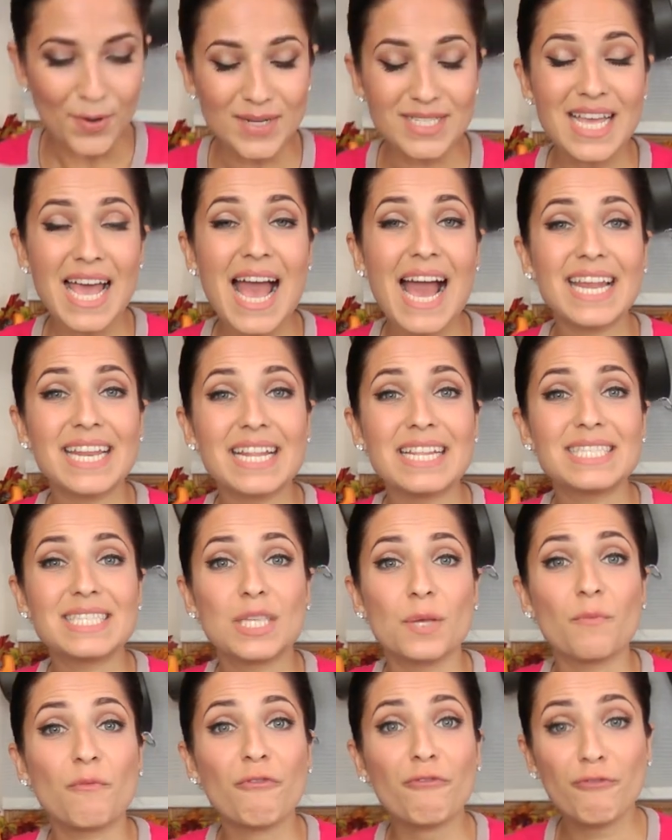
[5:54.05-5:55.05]
going to add in
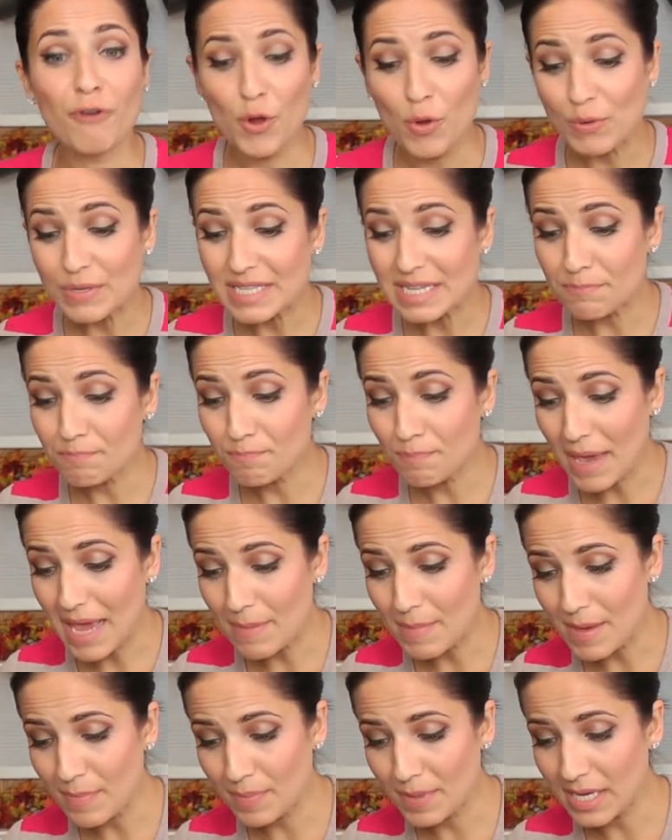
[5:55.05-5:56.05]
some frozen
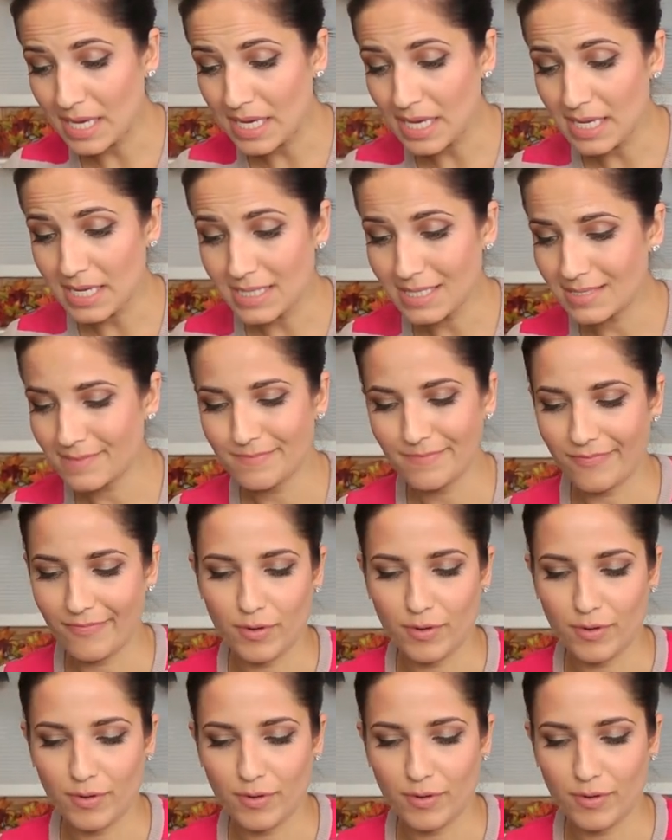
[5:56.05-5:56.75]
baby peas.